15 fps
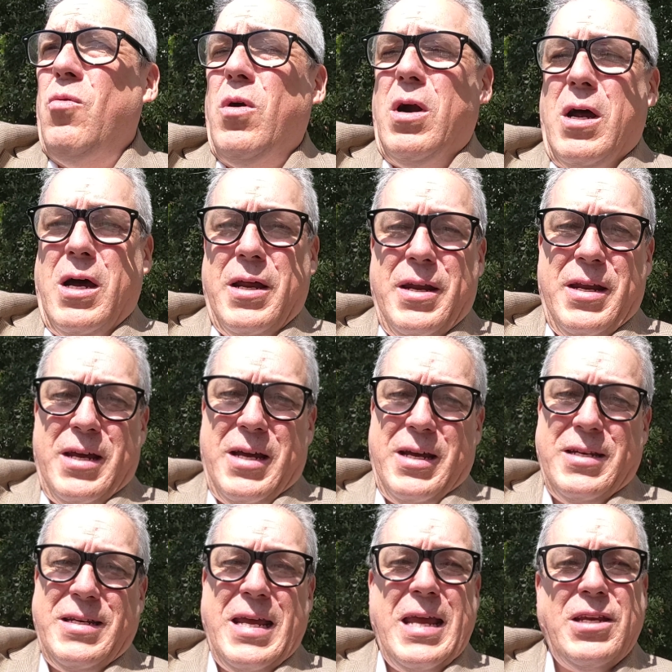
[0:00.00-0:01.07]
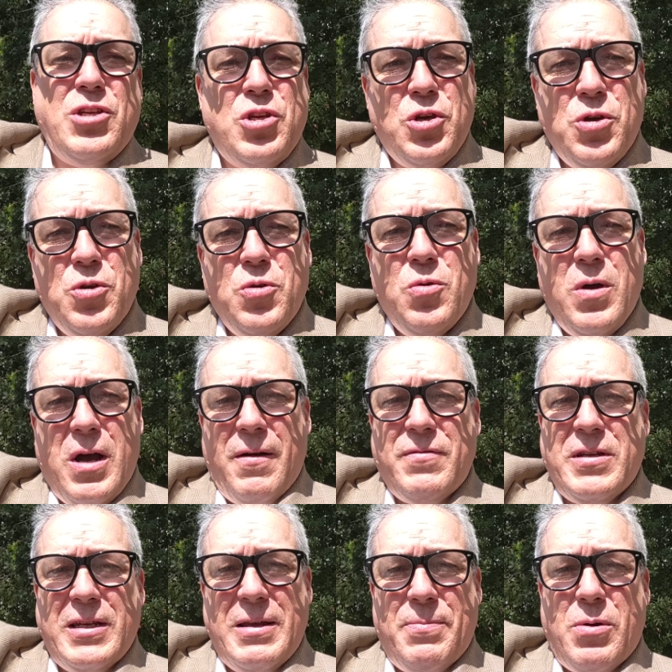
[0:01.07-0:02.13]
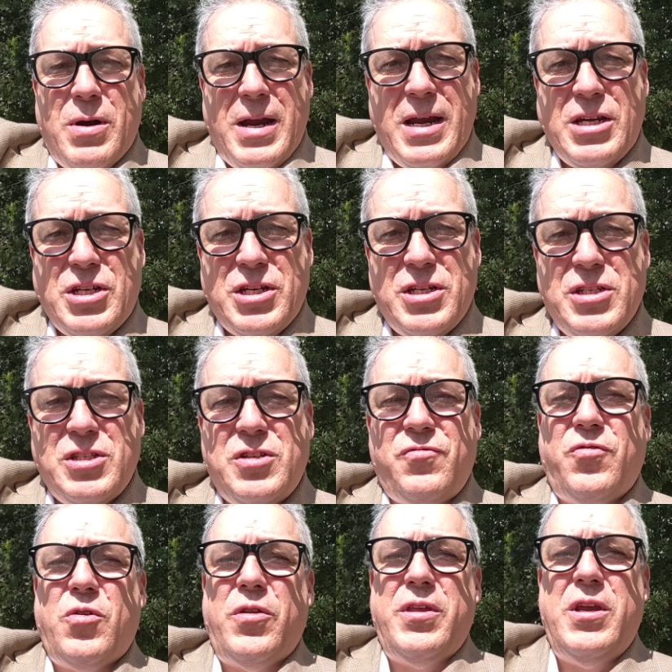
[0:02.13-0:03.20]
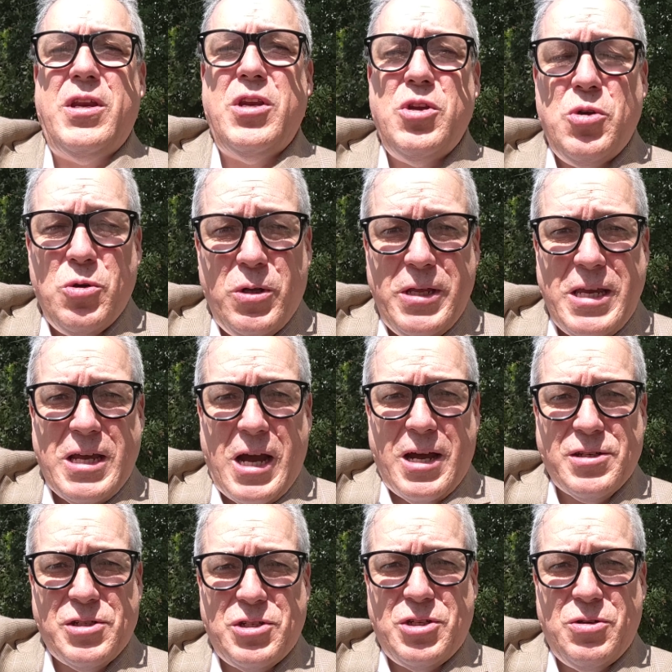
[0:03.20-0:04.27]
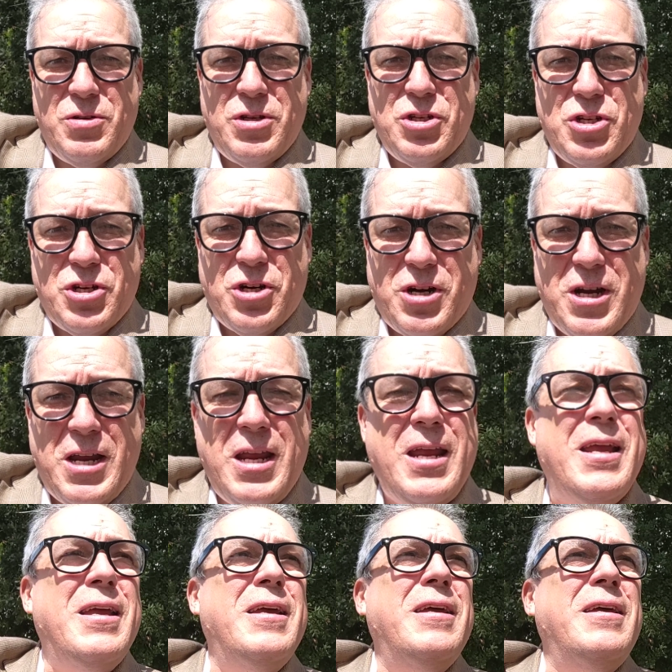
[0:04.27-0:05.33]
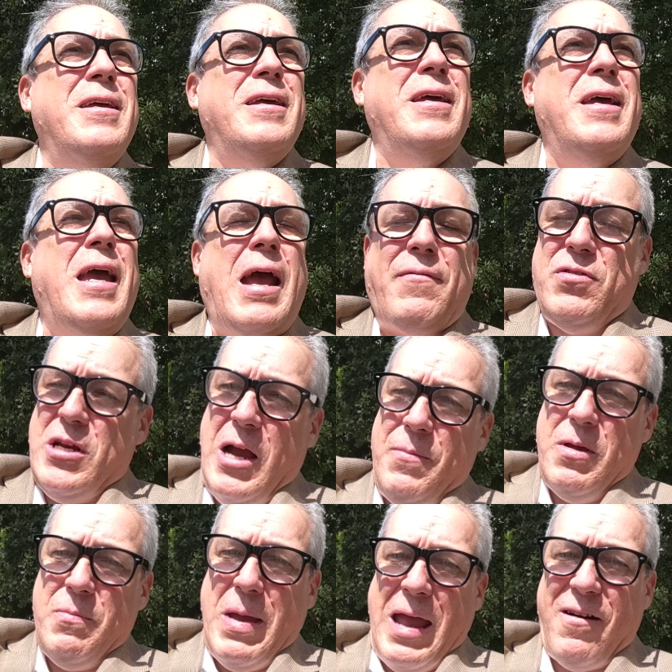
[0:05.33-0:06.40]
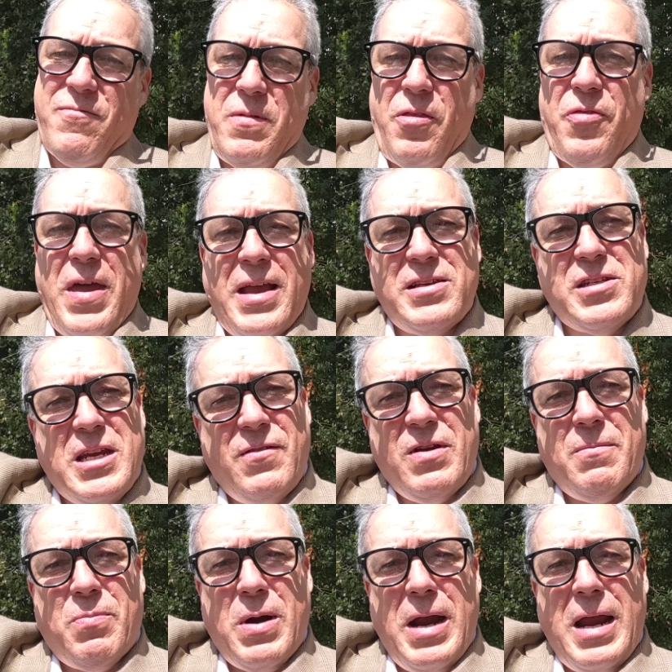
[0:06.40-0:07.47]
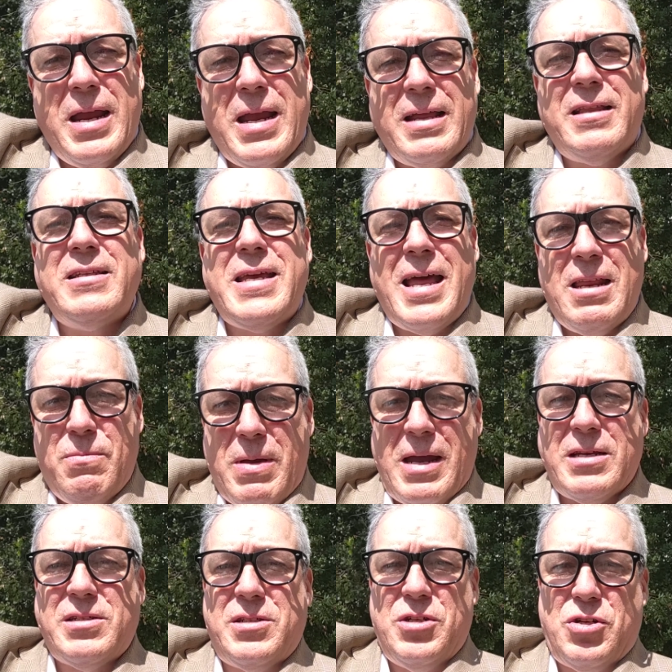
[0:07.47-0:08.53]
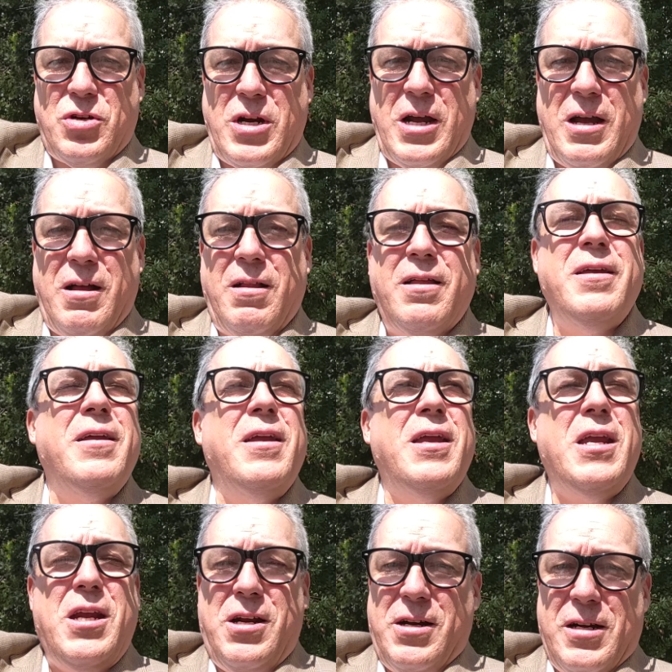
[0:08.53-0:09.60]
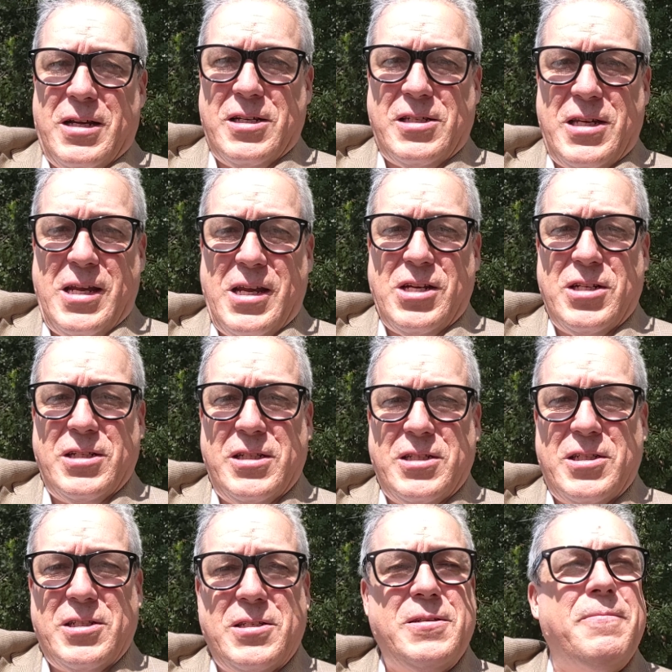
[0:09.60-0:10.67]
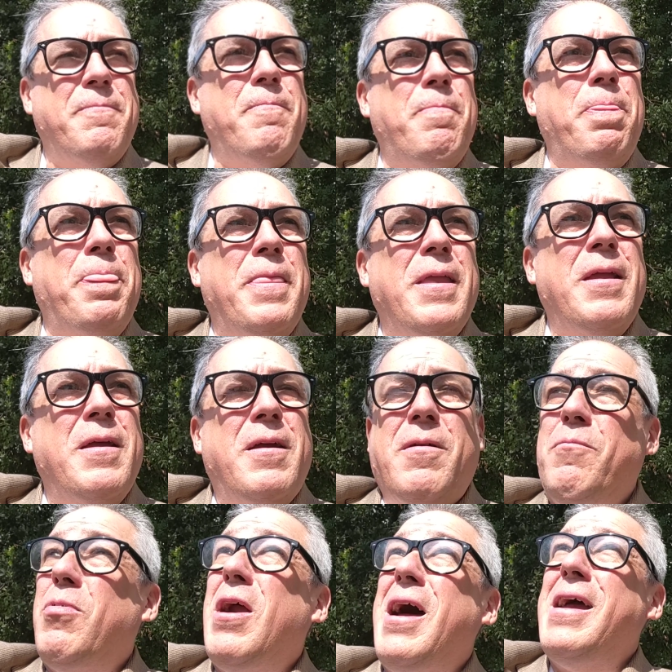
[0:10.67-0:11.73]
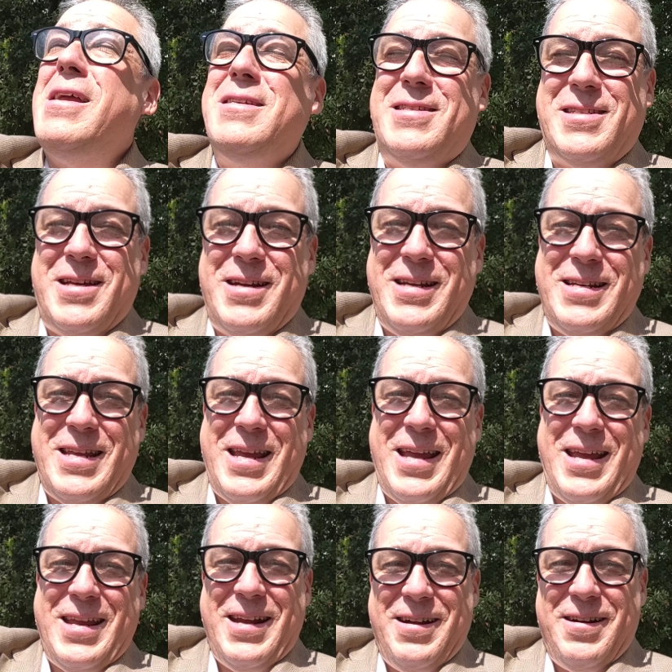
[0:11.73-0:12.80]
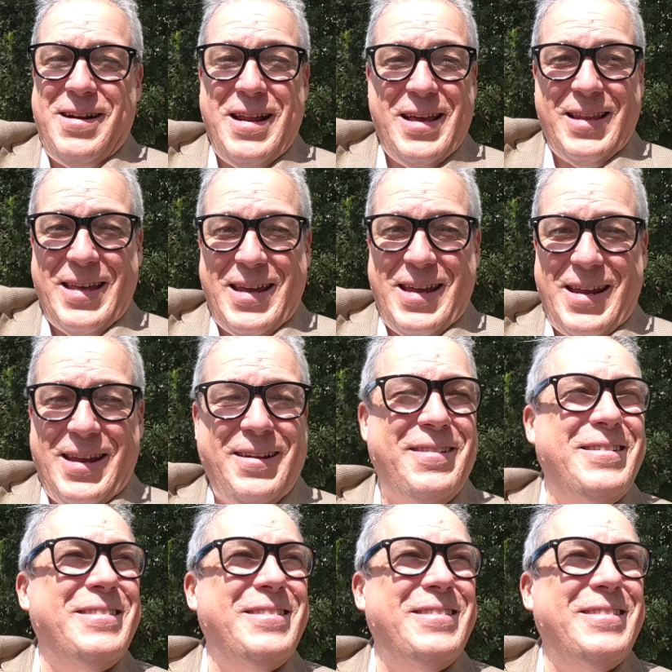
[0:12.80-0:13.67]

We're on uh, day two of deliberations for the newly constituted jury after coming back from the Thanksgiving break at the Danny Masterson trial here in Los Angeles. Bright, sunny day here in LA.